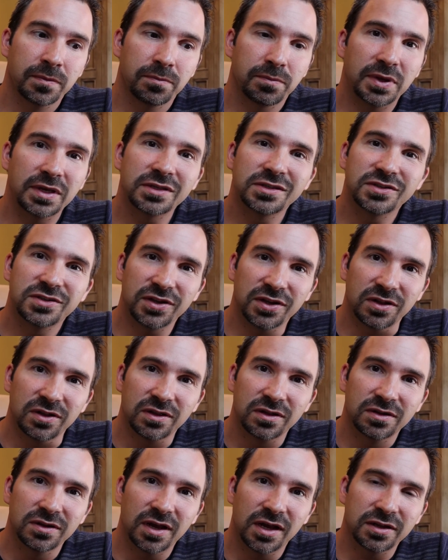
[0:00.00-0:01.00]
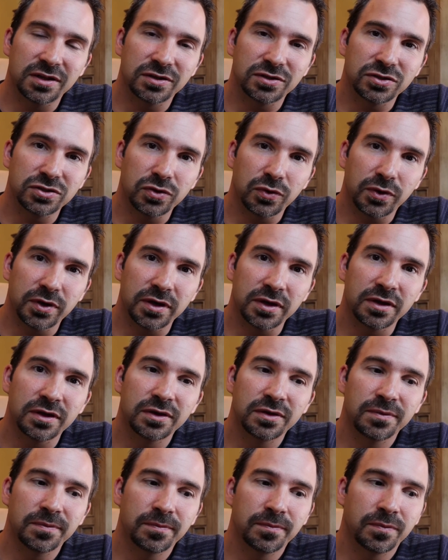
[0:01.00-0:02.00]
be still and enjoy
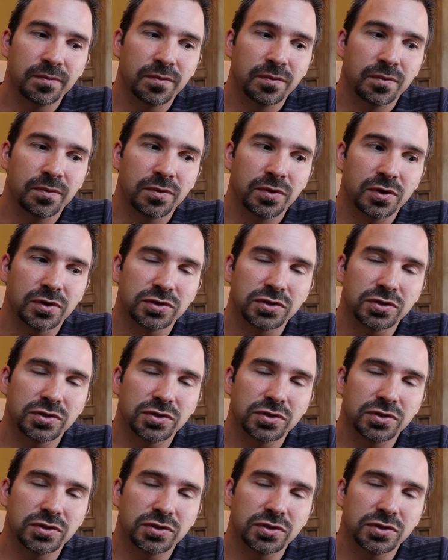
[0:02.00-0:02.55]
your